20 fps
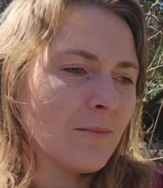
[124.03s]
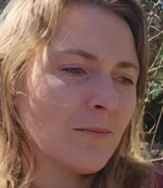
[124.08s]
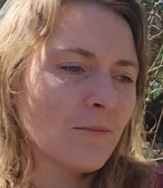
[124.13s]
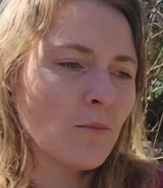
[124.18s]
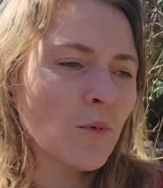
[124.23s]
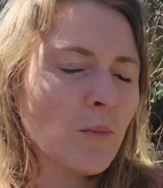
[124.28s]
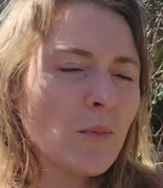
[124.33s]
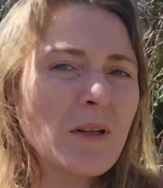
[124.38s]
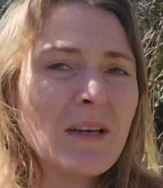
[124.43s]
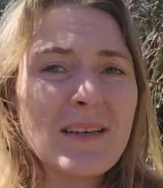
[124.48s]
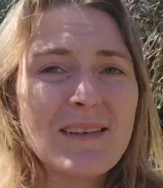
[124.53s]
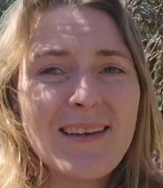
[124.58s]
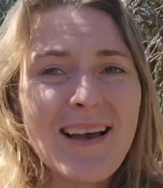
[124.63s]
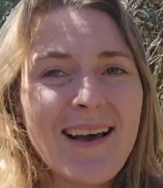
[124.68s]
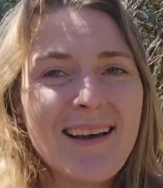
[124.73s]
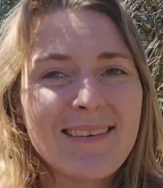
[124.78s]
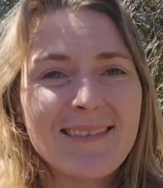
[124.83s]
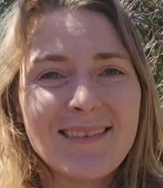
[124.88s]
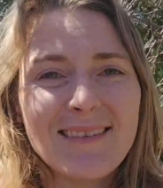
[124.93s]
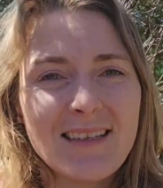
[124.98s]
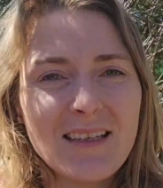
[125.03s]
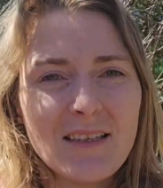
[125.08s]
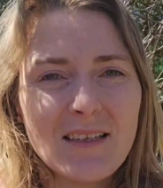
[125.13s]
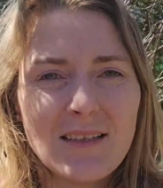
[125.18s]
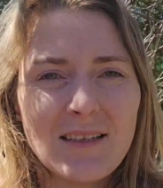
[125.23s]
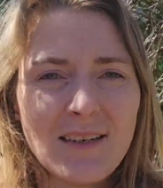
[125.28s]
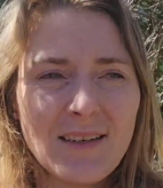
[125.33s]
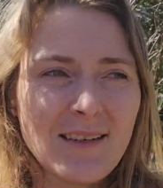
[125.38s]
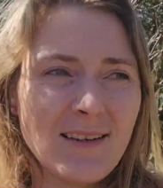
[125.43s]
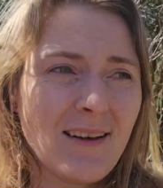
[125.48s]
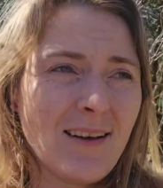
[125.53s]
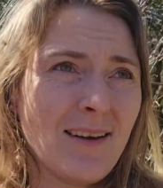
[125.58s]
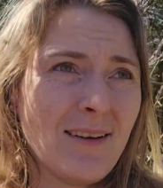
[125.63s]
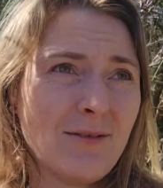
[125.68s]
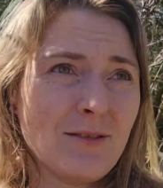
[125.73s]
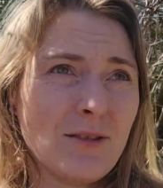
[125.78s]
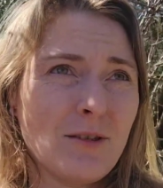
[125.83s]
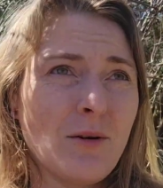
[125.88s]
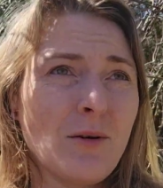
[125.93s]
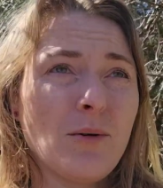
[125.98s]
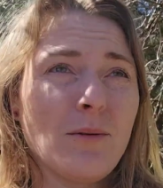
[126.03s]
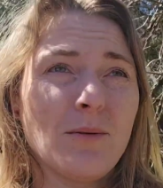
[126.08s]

replace as needed and not have to